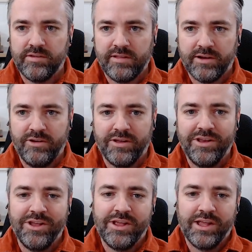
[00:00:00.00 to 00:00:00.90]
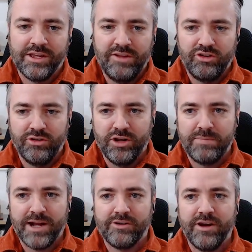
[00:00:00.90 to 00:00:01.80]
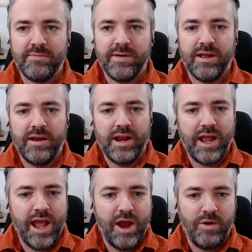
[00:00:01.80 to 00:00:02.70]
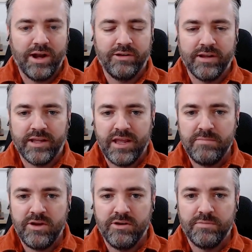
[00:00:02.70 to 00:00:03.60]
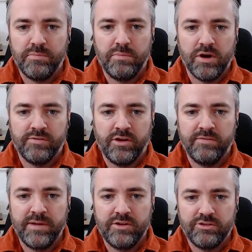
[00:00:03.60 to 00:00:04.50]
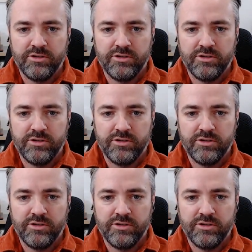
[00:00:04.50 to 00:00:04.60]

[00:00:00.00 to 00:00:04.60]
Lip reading: So that kind of gives you a little background about how I kind of came here and what I've kind of been through.